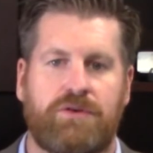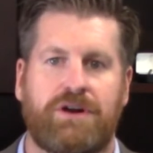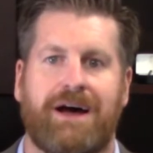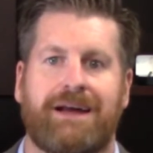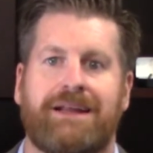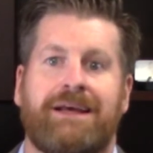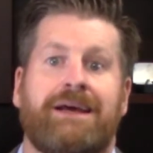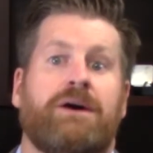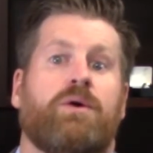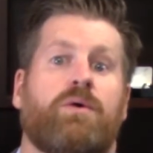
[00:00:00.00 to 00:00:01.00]
or not
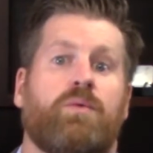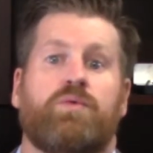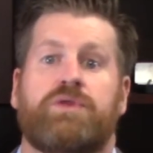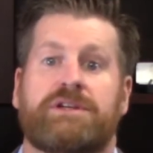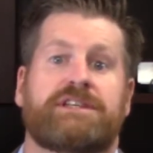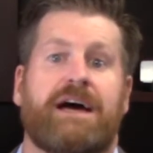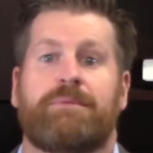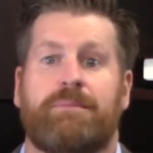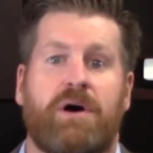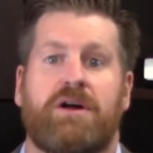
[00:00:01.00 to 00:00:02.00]
the type
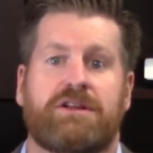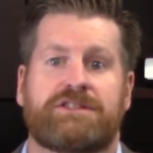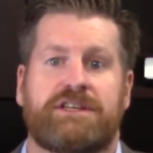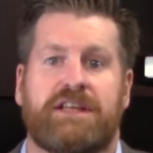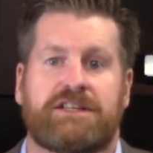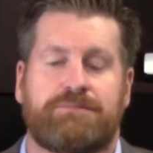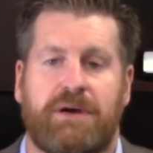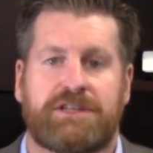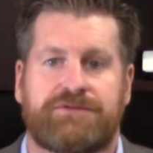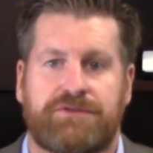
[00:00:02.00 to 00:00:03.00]
of policy that's
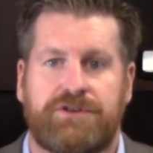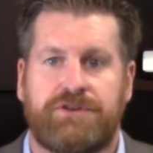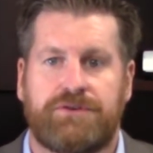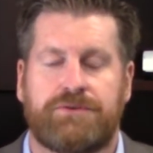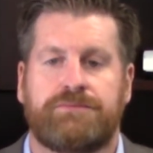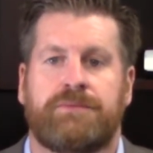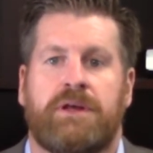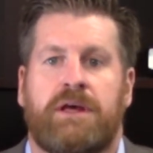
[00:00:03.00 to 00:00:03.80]
best for you.